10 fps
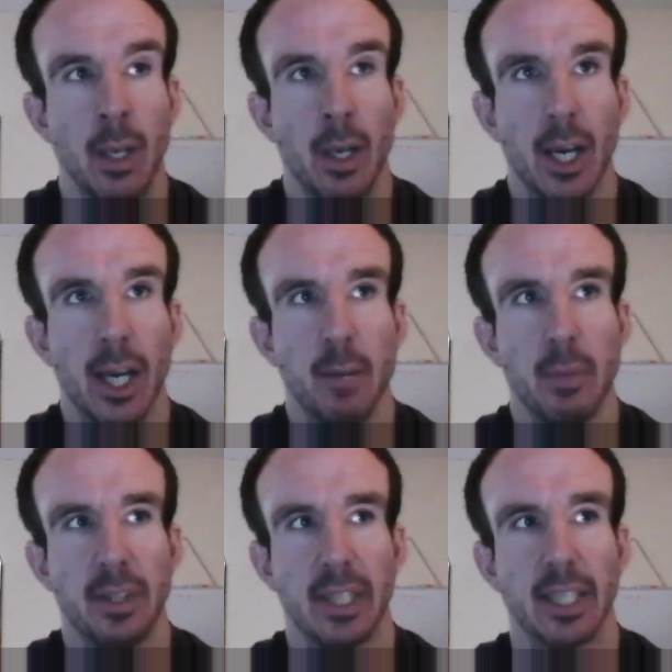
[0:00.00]

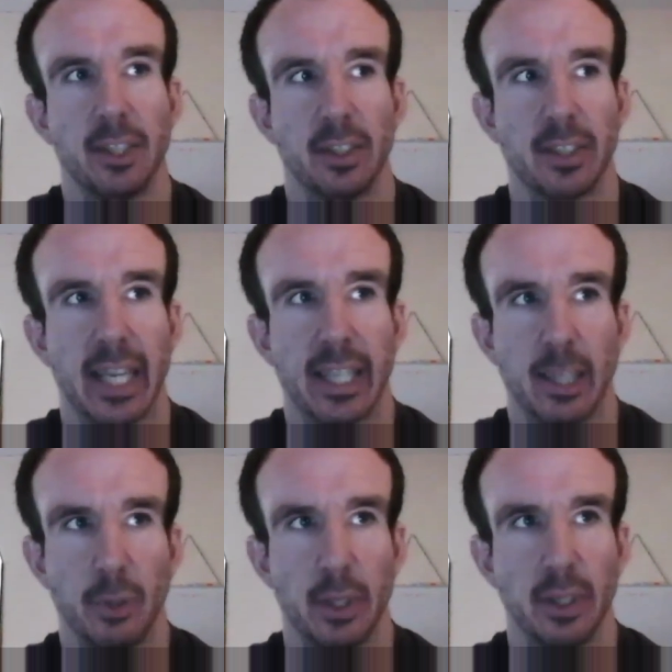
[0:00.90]
I think it's just getting
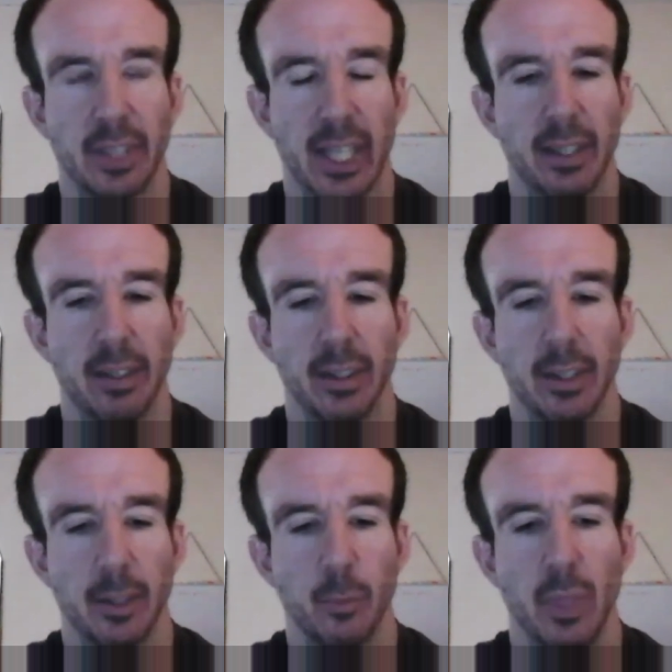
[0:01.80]
them to understand
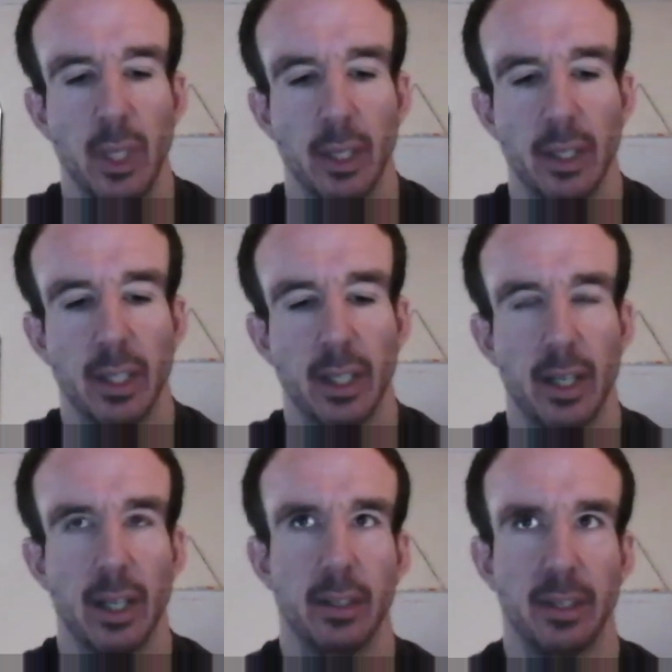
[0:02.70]
that
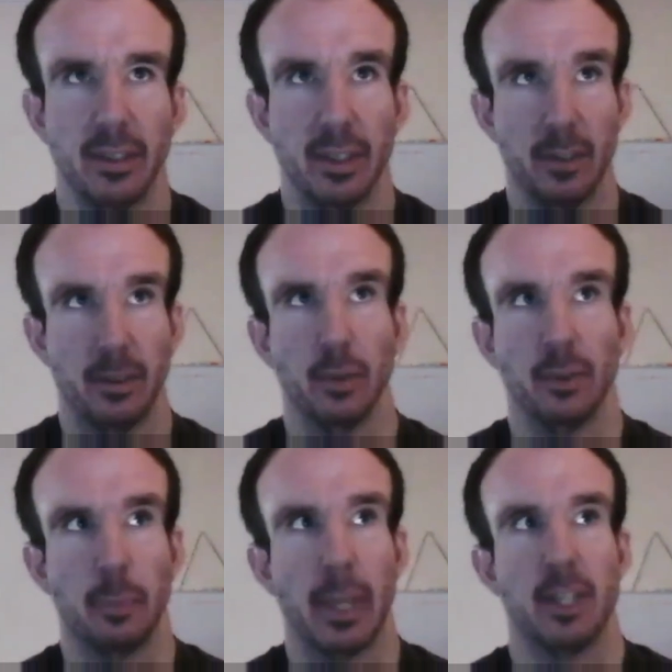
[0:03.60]
the sort
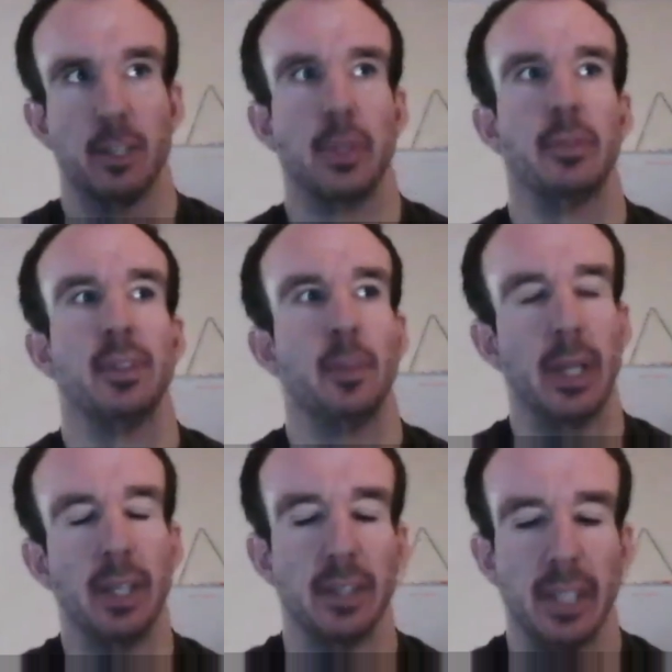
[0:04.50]
of spectrum of
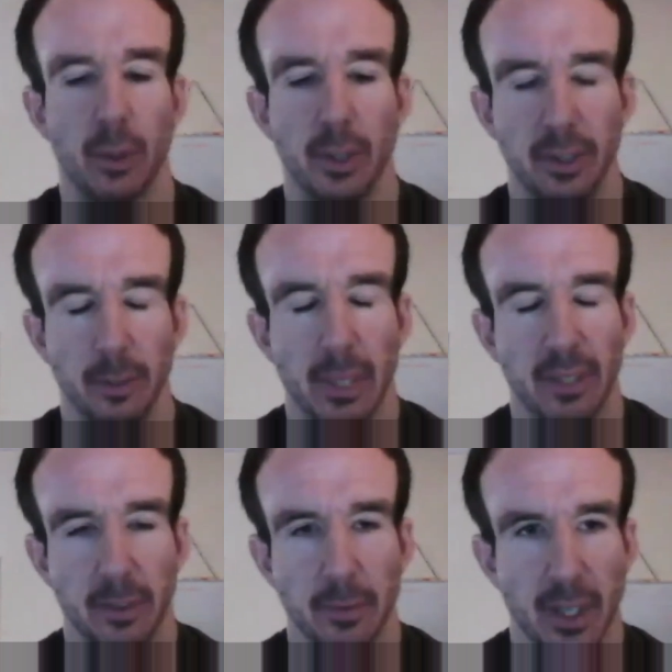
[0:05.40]
disability and illness is
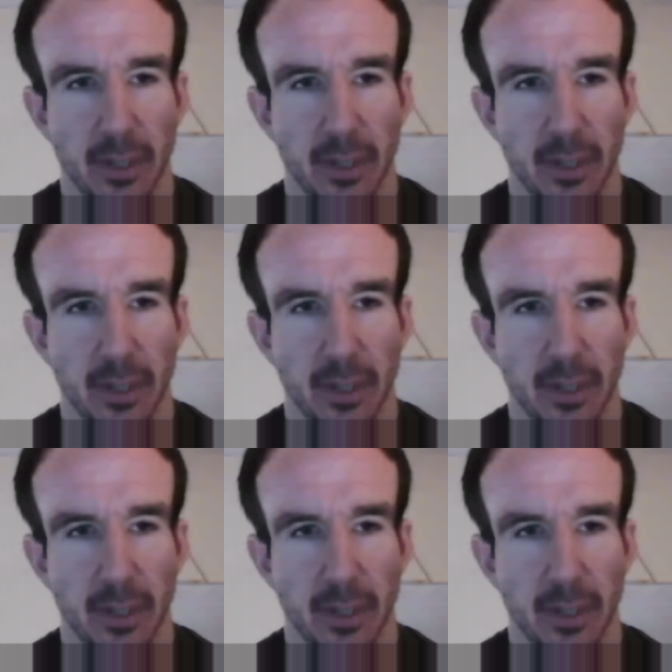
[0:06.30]
massive.